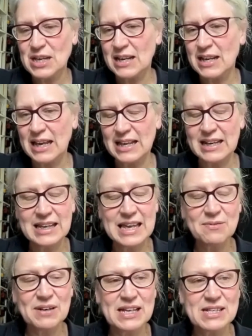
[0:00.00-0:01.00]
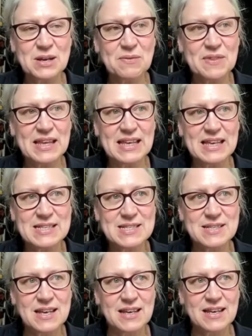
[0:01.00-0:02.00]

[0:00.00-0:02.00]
And even I don't think it's